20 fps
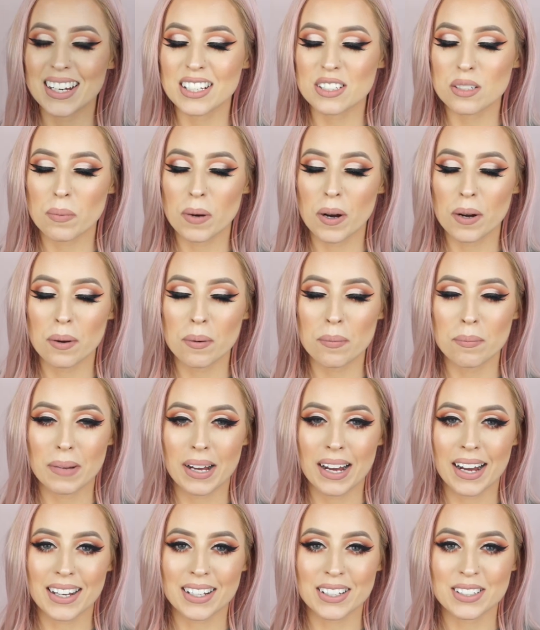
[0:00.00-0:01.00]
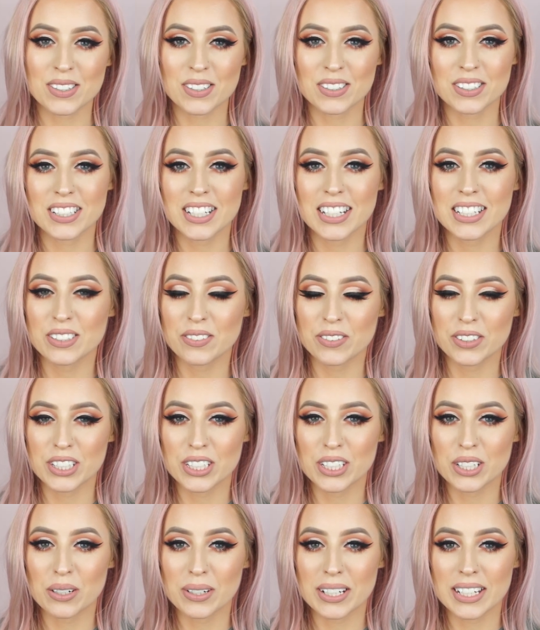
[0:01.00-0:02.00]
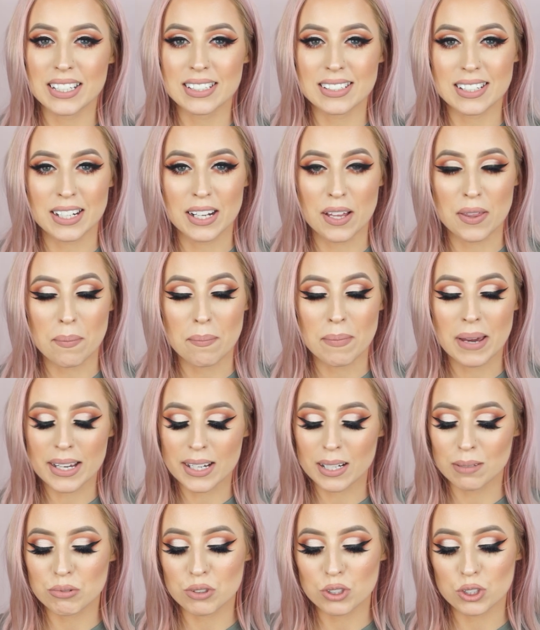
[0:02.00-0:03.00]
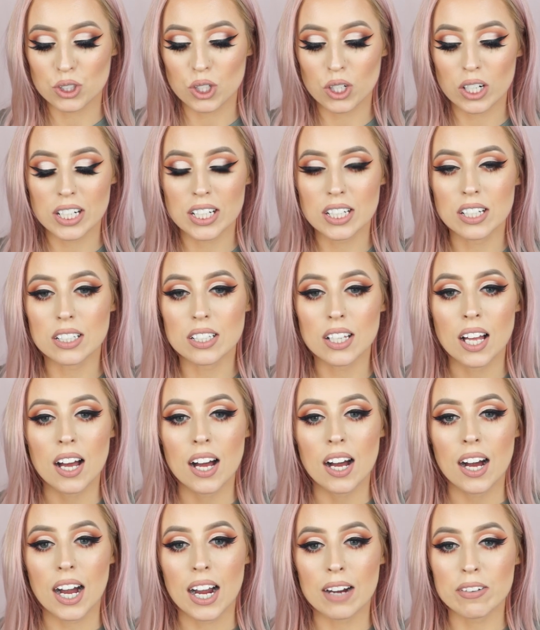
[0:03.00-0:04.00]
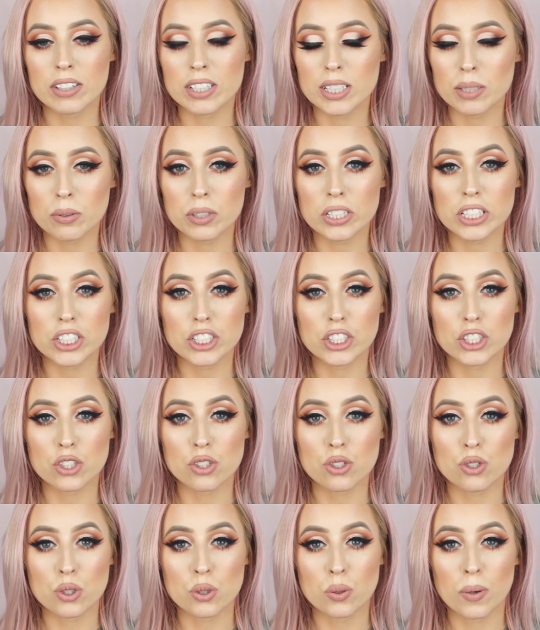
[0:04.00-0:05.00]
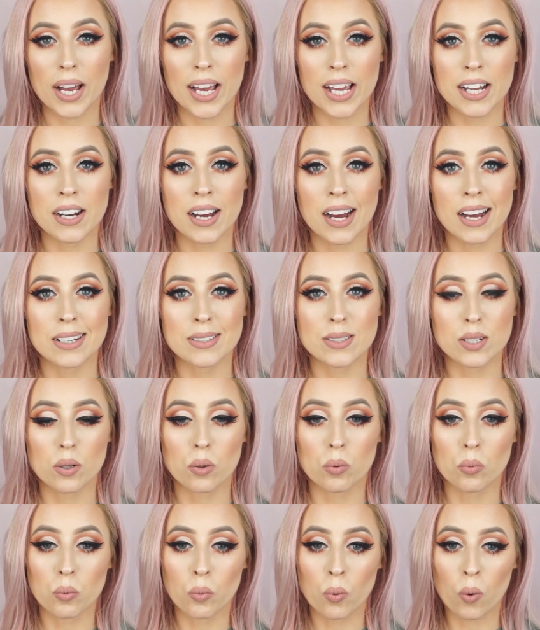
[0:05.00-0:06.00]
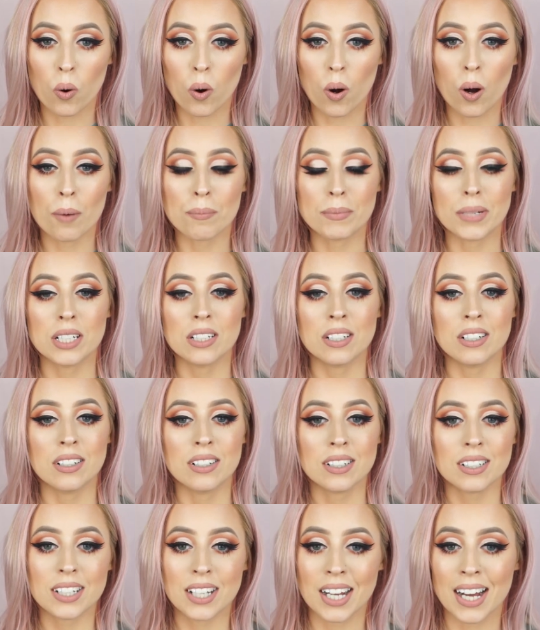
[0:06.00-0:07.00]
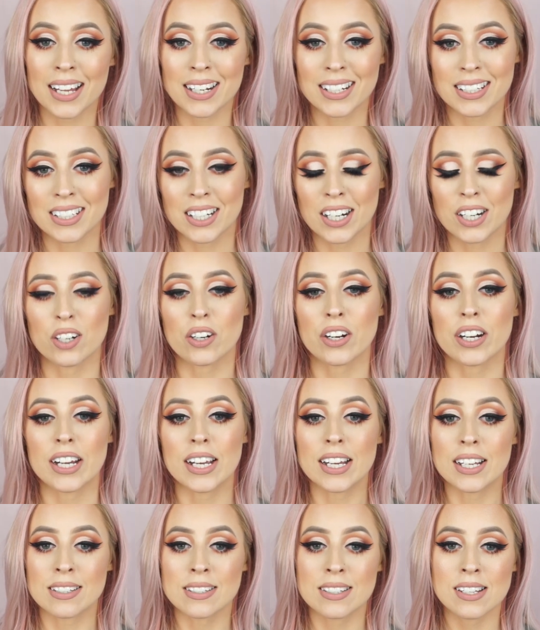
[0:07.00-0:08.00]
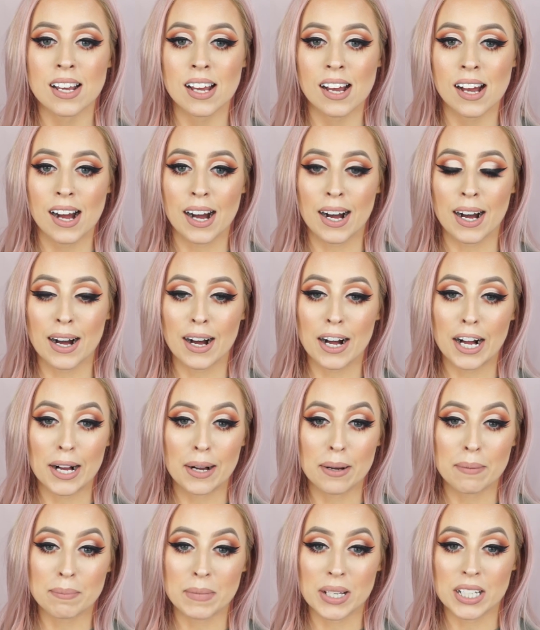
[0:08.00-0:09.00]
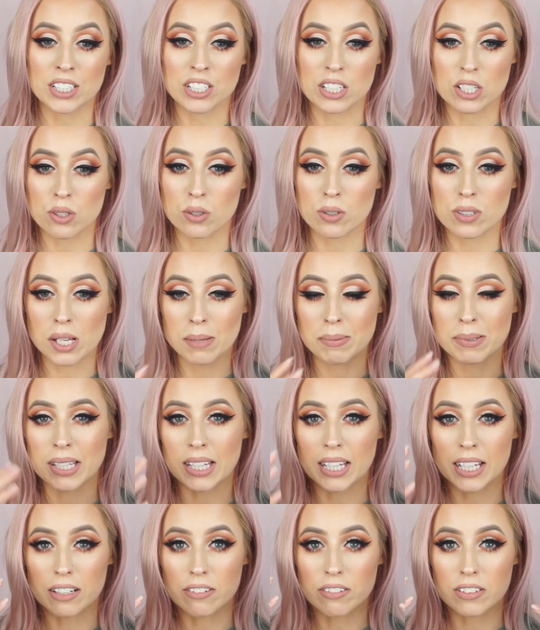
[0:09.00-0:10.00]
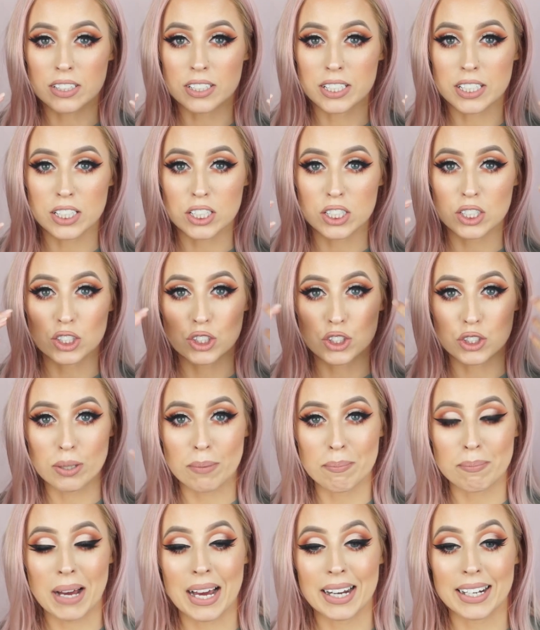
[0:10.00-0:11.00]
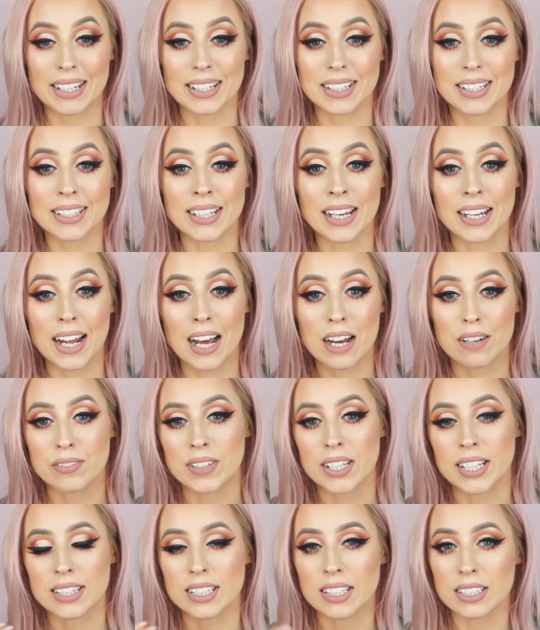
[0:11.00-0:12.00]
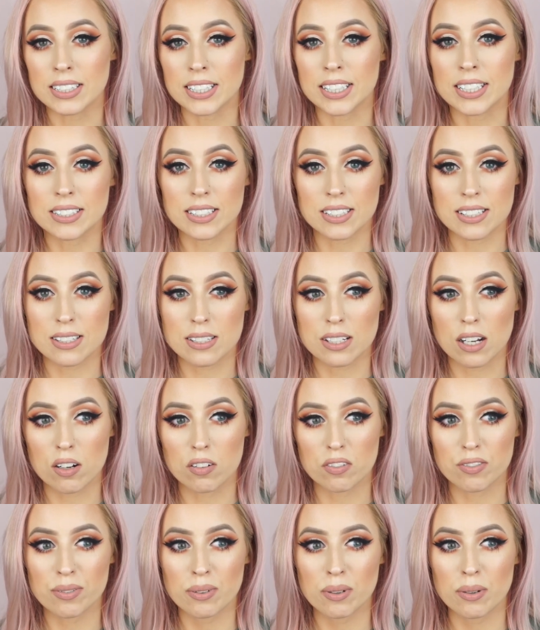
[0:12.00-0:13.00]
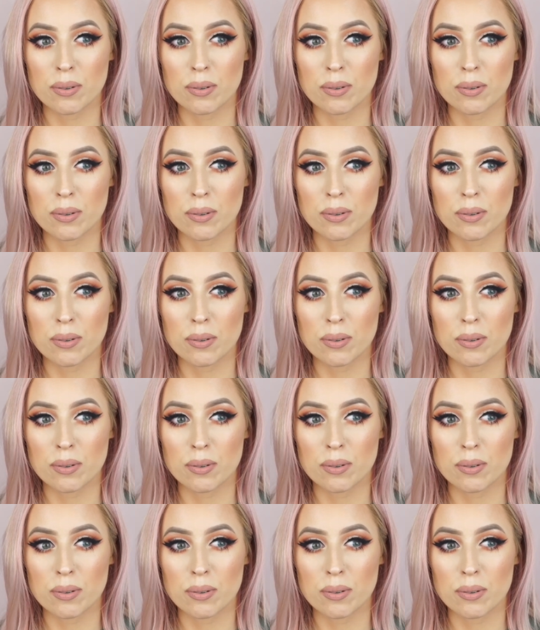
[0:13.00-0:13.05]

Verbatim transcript: guys, welcome back. So today's video is another makeup tutorial. I really wanted to just do a nice warm kind of cut crease um, and just do something like really dramatic yet have like the lid itself